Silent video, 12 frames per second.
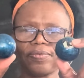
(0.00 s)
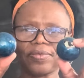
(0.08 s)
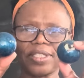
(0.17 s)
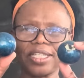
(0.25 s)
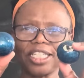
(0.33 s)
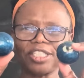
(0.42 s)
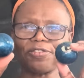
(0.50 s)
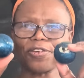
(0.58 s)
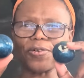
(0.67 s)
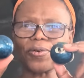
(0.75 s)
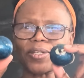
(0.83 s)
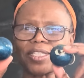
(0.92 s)
These
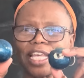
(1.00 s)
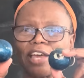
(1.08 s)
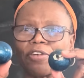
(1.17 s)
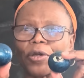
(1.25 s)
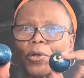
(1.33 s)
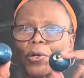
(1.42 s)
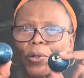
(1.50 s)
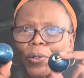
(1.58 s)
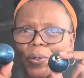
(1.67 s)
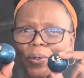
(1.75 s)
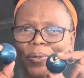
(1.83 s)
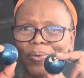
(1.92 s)
folks have a
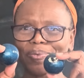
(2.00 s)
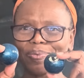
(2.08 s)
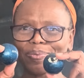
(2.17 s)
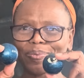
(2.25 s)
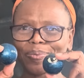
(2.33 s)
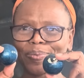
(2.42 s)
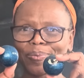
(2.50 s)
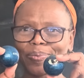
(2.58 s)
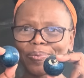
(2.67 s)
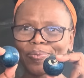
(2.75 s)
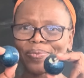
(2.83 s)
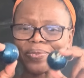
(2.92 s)
core.
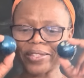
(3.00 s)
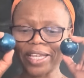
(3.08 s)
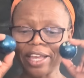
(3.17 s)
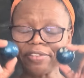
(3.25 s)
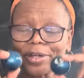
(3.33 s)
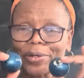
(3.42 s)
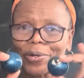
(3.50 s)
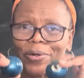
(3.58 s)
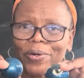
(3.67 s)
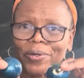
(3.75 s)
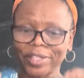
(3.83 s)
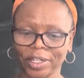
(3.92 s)
They have a
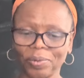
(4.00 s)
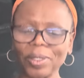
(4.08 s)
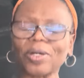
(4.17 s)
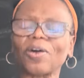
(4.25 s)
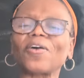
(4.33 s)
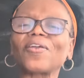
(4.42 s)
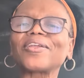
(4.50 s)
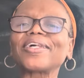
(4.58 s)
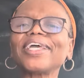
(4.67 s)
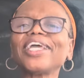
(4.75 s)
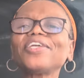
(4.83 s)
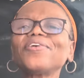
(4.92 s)
core that we call
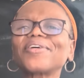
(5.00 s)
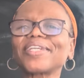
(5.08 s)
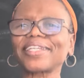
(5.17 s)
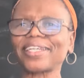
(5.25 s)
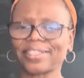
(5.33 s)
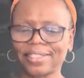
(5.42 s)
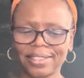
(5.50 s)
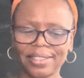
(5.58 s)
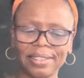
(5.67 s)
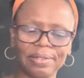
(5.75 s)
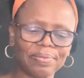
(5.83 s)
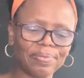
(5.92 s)
a nucleus.
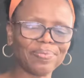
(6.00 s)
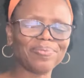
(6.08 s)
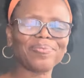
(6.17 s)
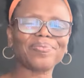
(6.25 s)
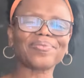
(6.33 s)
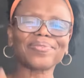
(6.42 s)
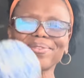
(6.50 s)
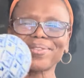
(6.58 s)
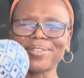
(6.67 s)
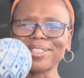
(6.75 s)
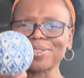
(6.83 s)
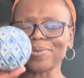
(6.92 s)

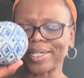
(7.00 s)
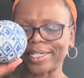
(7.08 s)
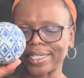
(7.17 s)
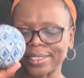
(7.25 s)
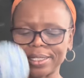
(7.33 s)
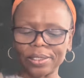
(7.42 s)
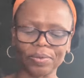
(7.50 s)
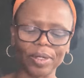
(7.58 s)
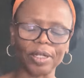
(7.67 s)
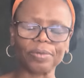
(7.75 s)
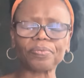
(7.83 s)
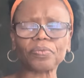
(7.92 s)
This one does as
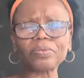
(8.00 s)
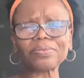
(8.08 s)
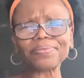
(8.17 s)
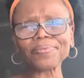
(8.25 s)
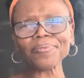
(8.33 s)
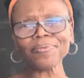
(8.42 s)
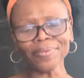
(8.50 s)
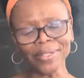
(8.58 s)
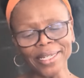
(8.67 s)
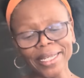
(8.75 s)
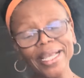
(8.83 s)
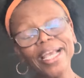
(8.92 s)
well.
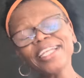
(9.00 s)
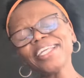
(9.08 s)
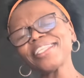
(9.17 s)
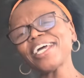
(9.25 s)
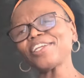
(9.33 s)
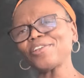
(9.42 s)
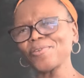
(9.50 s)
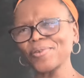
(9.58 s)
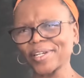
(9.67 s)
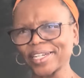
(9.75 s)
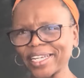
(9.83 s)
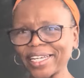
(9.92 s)
And in that
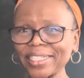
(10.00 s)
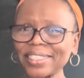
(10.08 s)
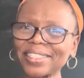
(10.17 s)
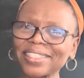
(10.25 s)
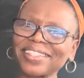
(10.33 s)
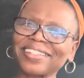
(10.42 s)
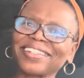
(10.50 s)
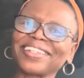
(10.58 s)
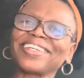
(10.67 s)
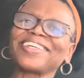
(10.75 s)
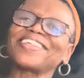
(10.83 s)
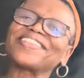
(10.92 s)
nucleus,
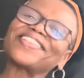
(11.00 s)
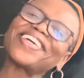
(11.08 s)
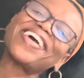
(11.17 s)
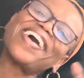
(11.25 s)
there